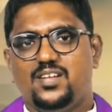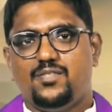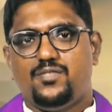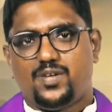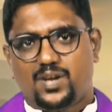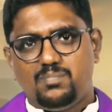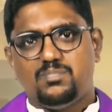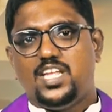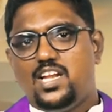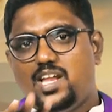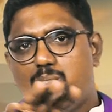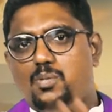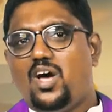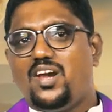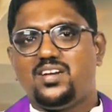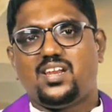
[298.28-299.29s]
From the
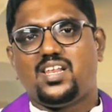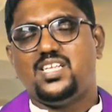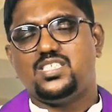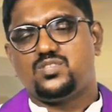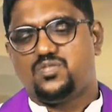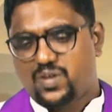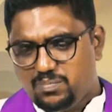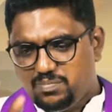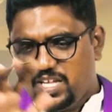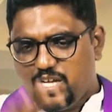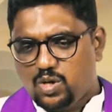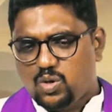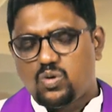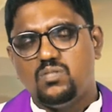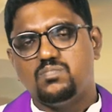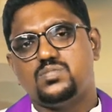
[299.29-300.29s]
laboratories, from their
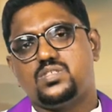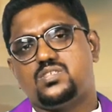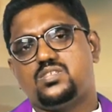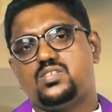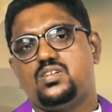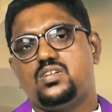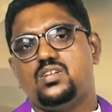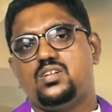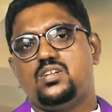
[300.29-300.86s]
rooms.